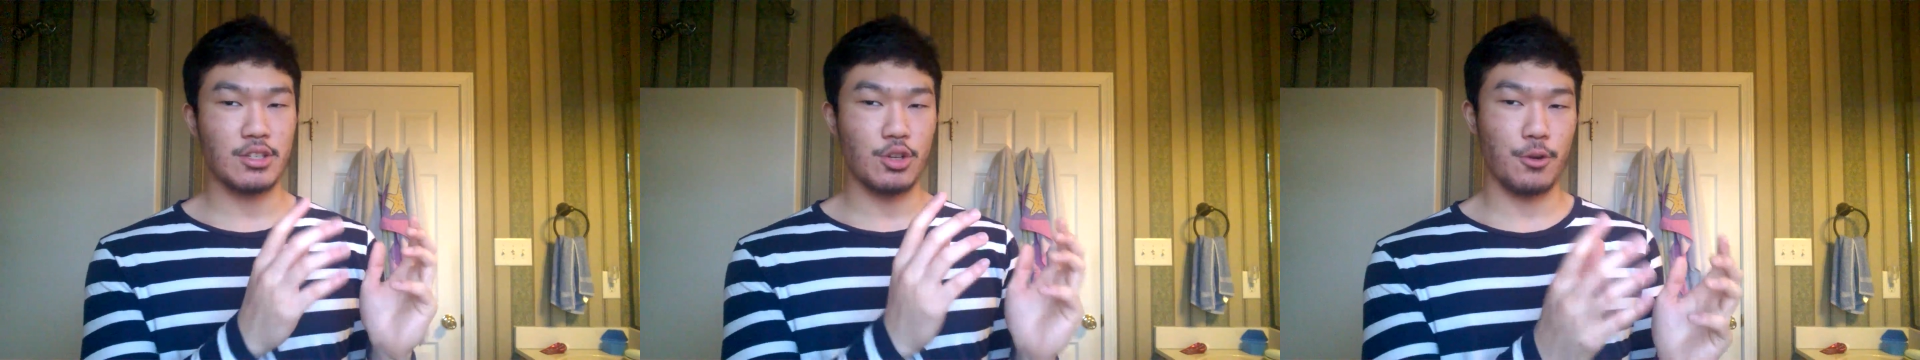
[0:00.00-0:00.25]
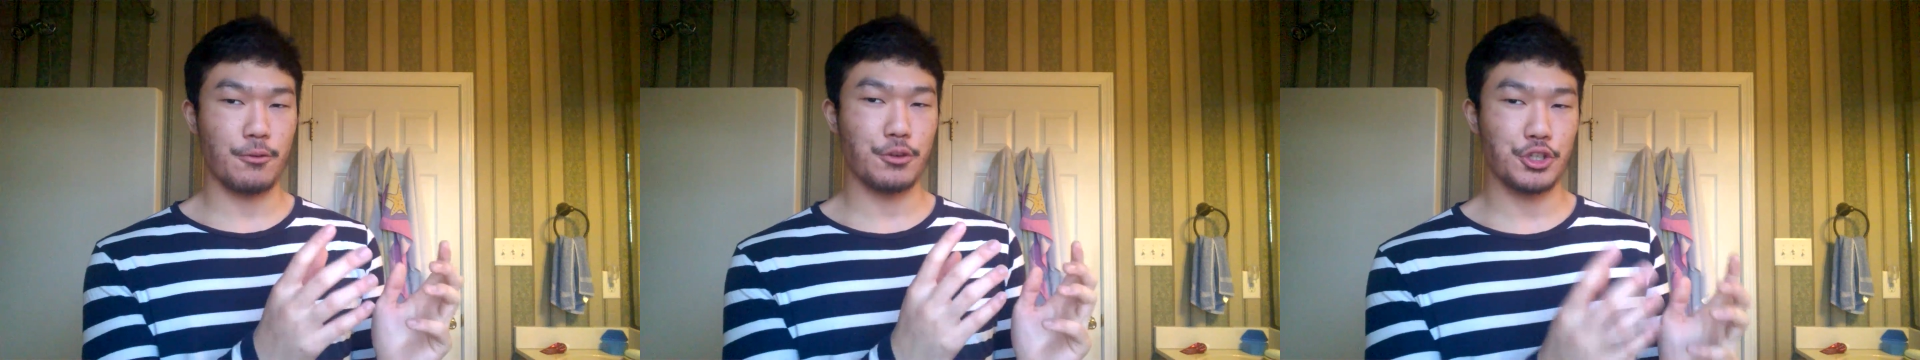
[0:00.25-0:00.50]

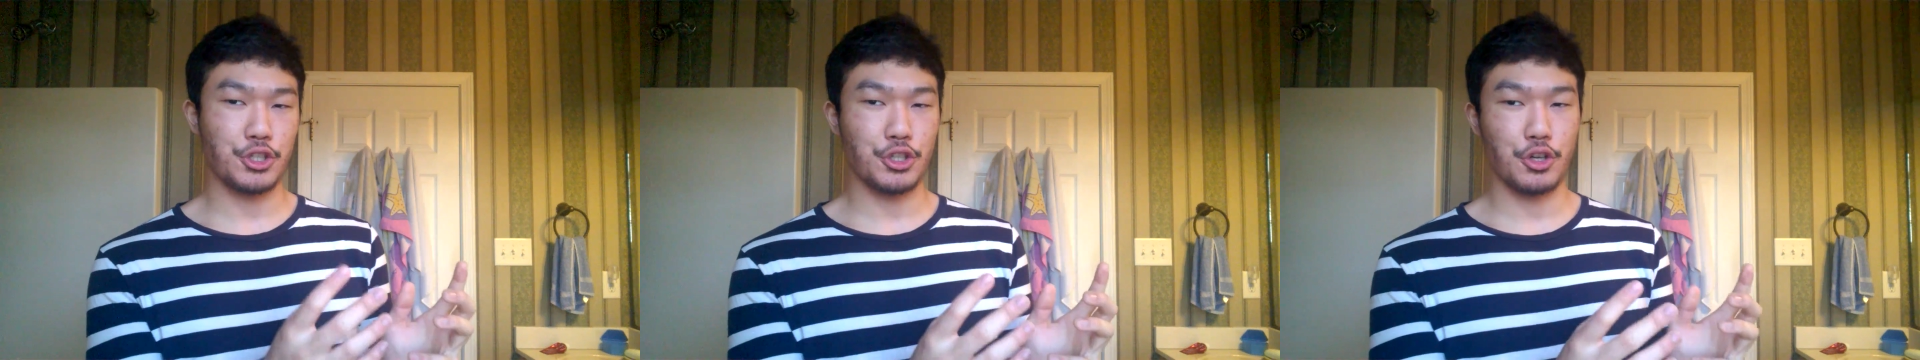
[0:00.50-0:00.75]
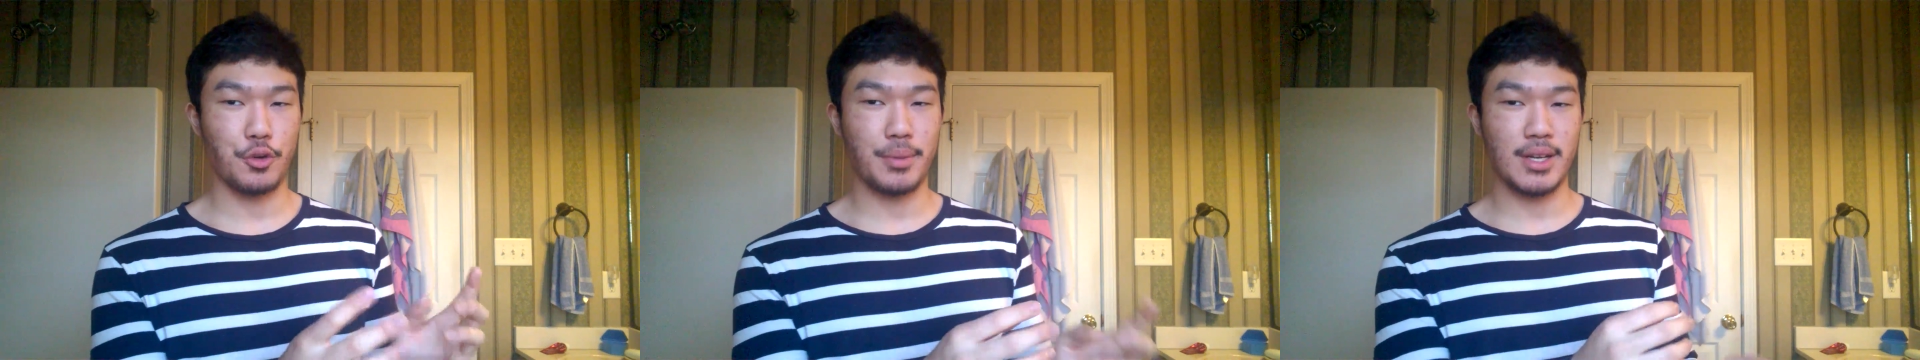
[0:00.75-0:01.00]
know for
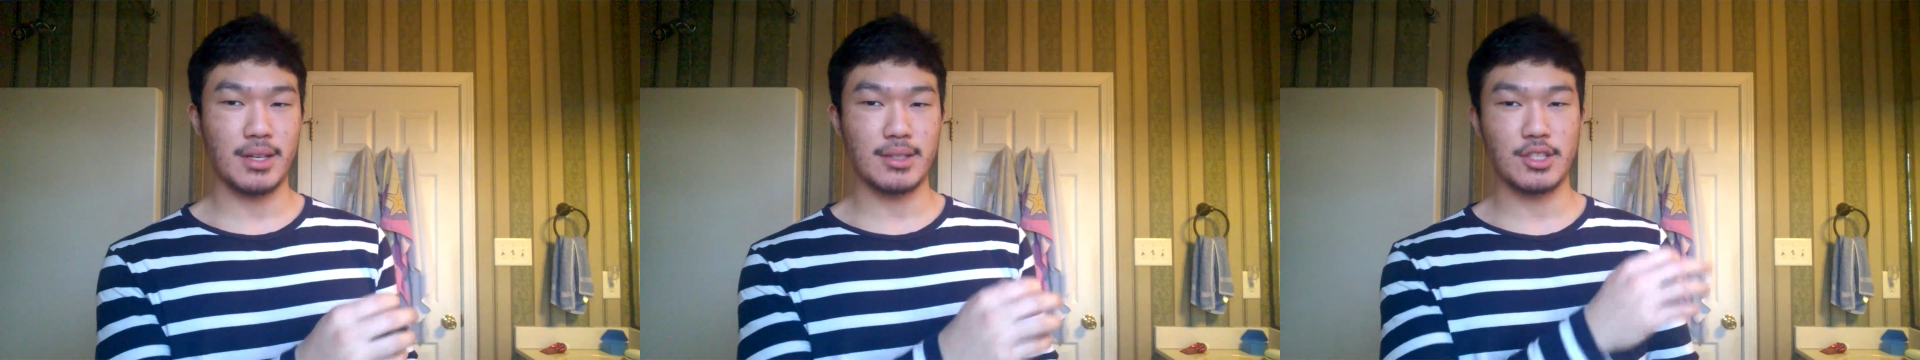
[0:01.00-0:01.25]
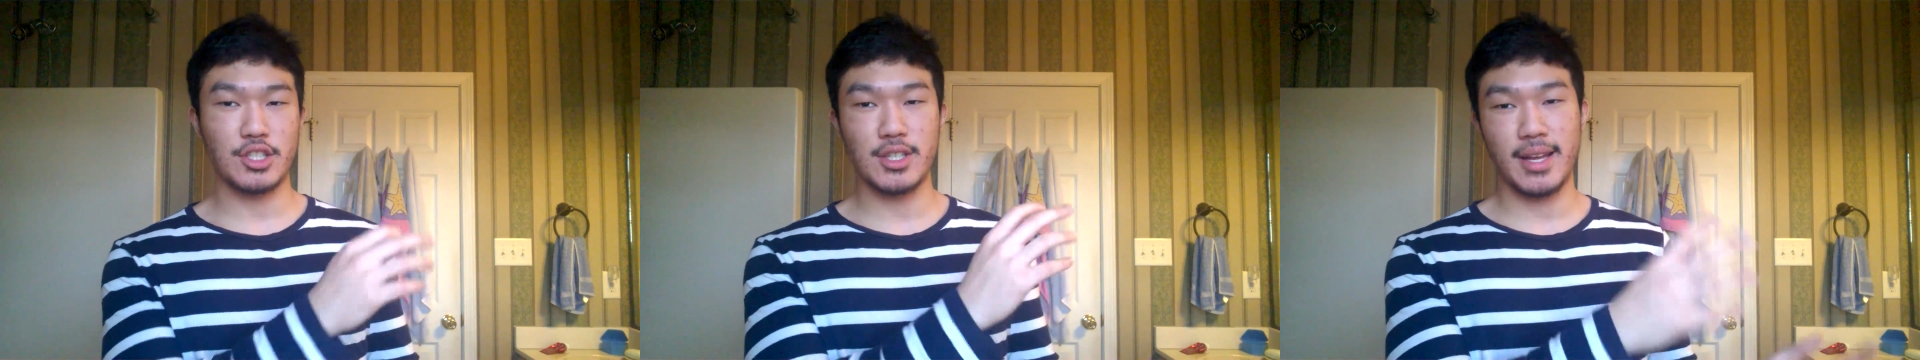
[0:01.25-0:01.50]
sure
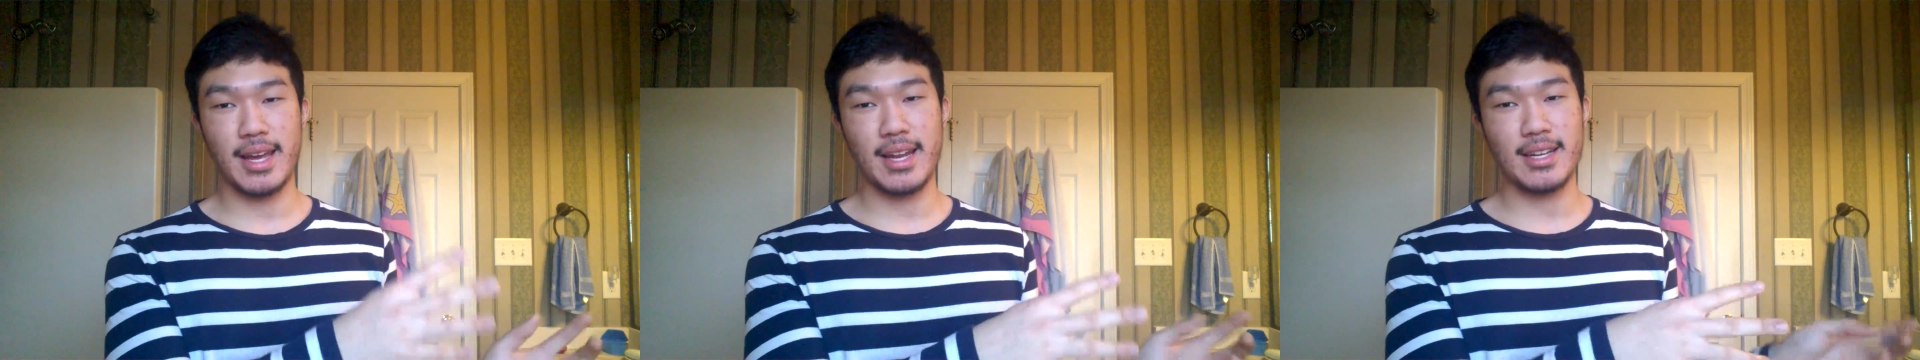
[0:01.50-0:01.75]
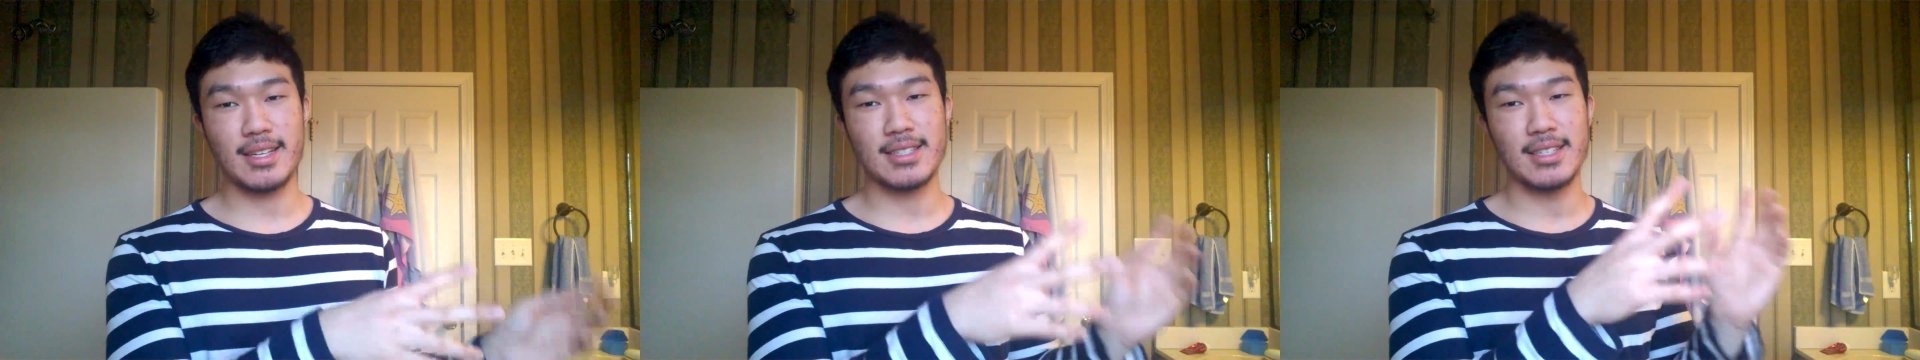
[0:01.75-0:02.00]
because
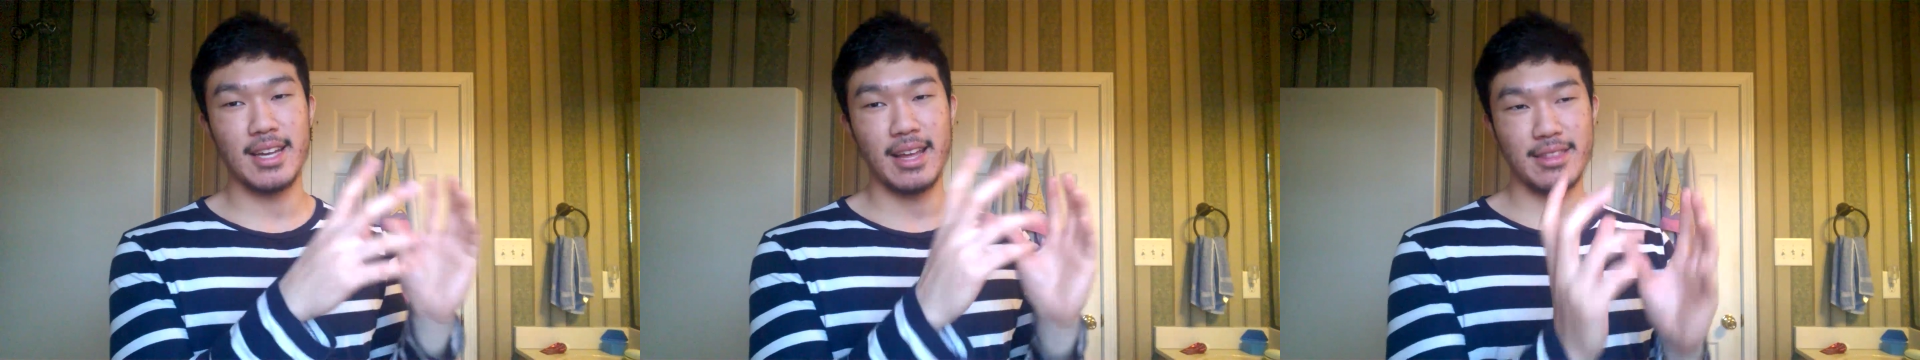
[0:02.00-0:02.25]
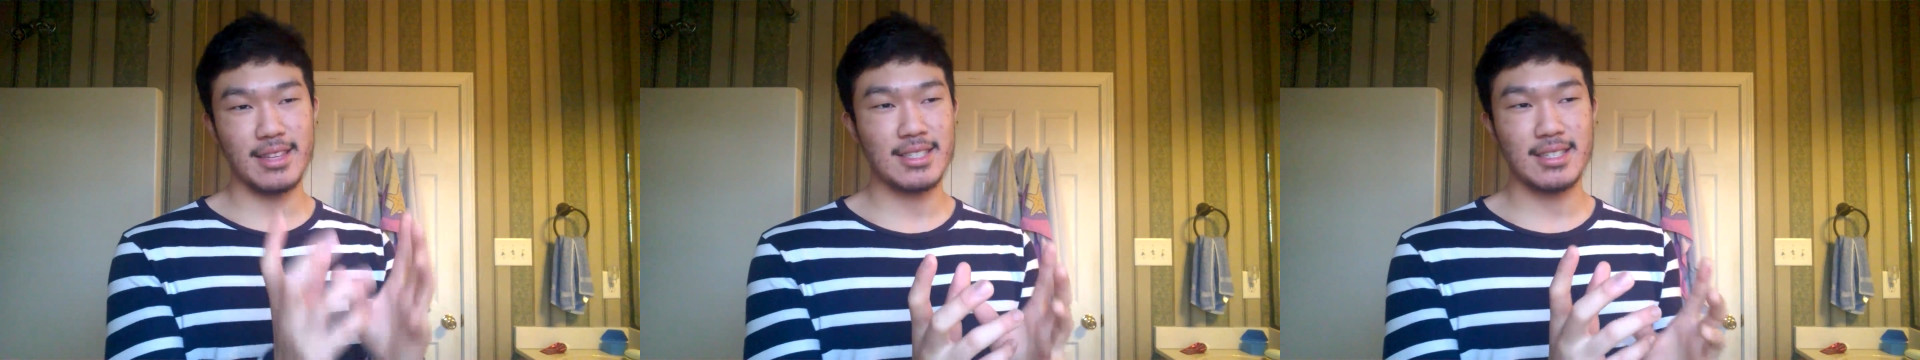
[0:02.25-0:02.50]
genetics and
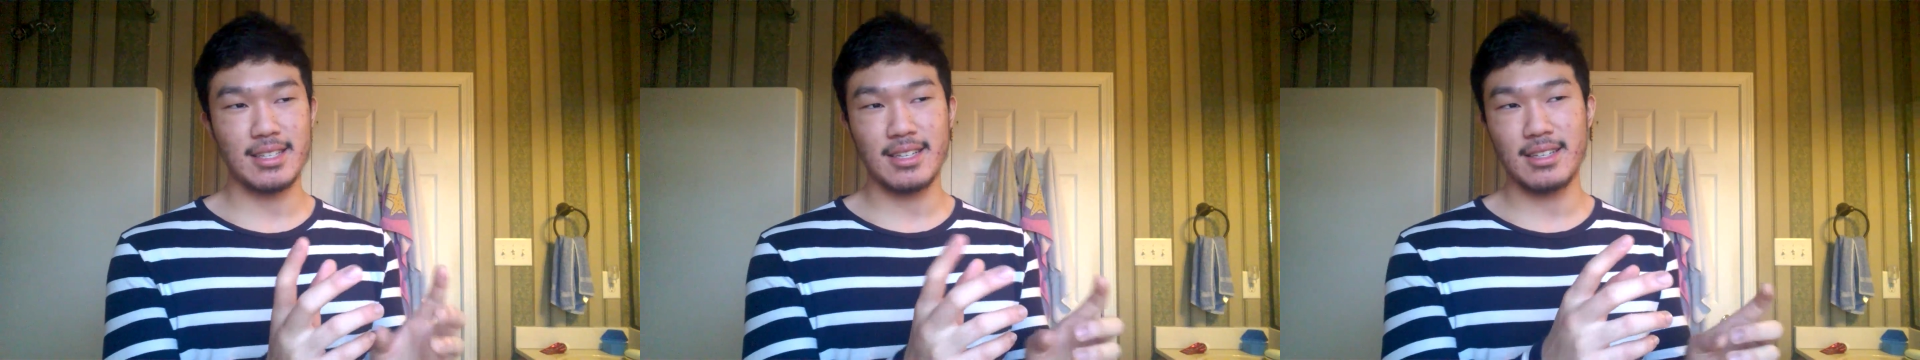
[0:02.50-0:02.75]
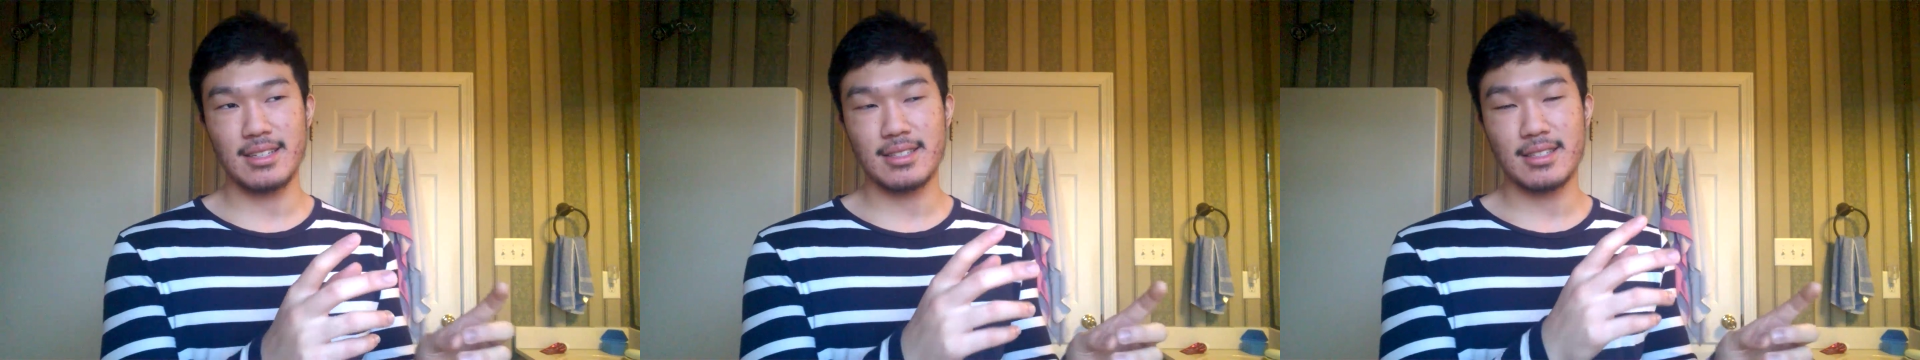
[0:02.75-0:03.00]

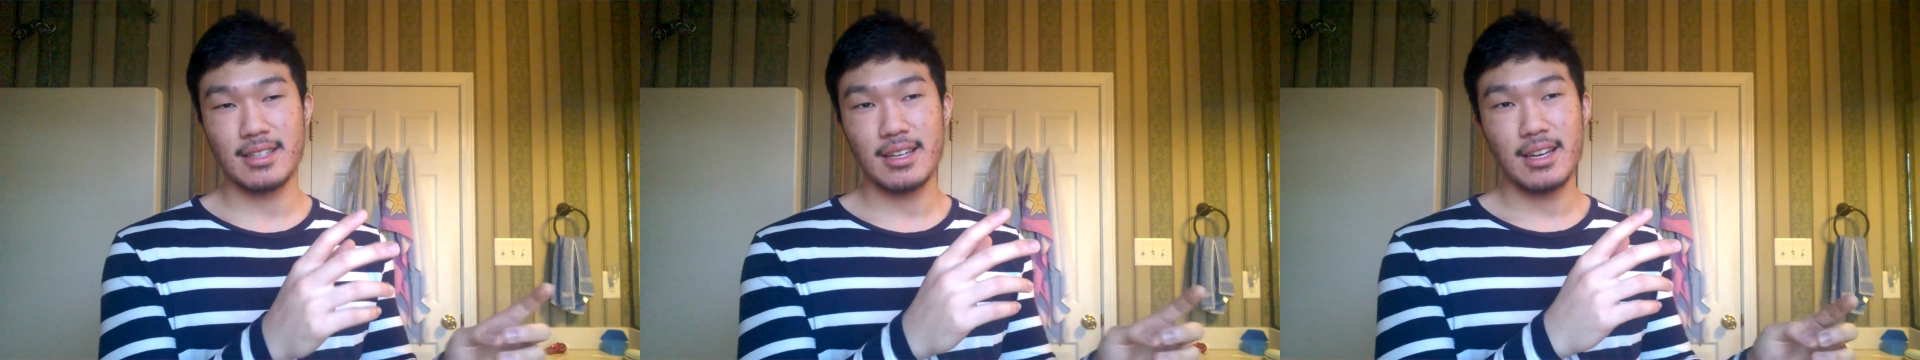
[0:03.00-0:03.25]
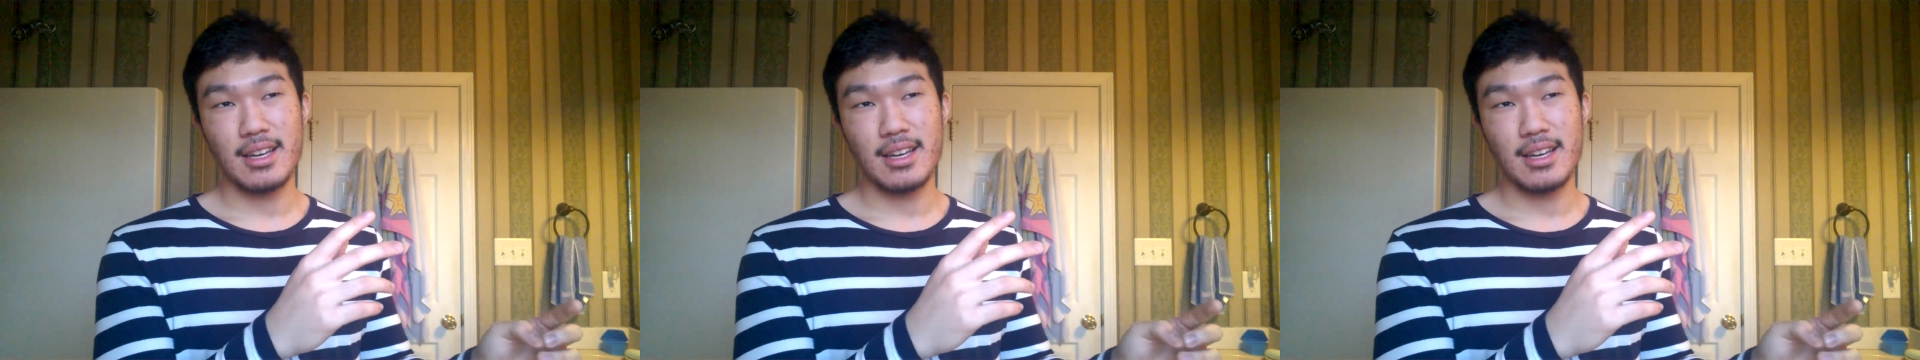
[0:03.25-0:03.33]
ethnicities,